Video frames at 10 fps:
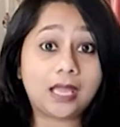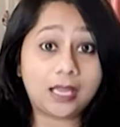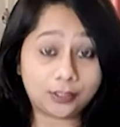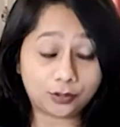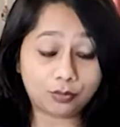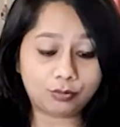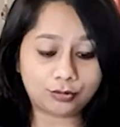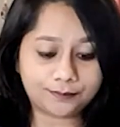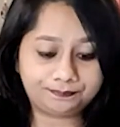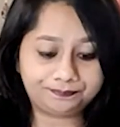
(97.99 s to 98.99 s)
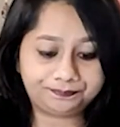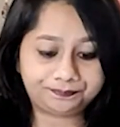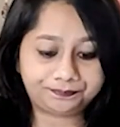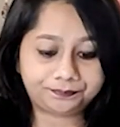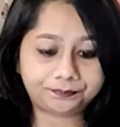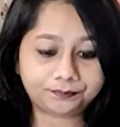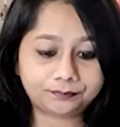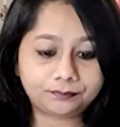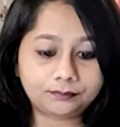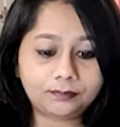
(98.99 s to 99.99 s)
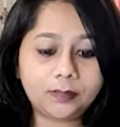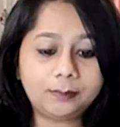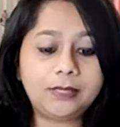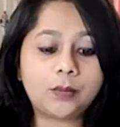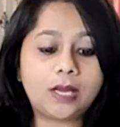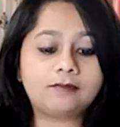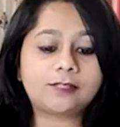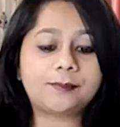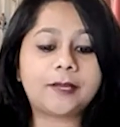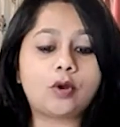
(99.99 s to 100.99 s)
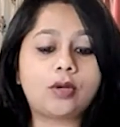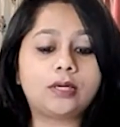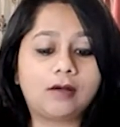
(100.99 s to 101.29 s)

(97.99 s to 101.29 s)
end quote. Meanwhile, West Bengal